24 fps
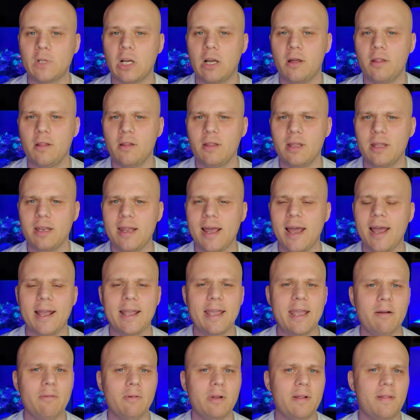Other than that, I
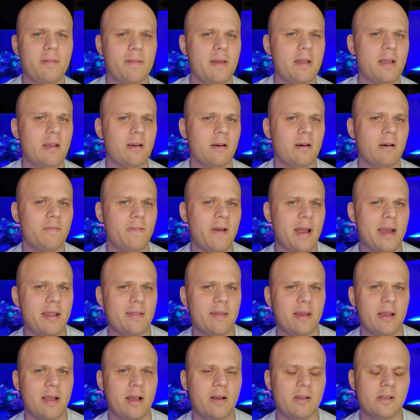can't really think of
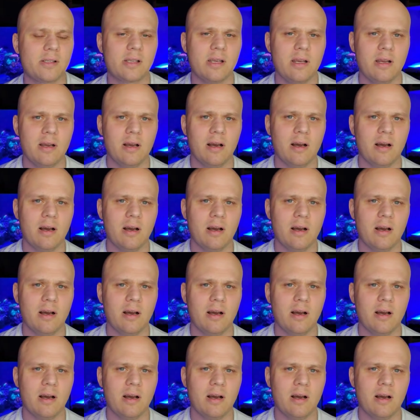anything else.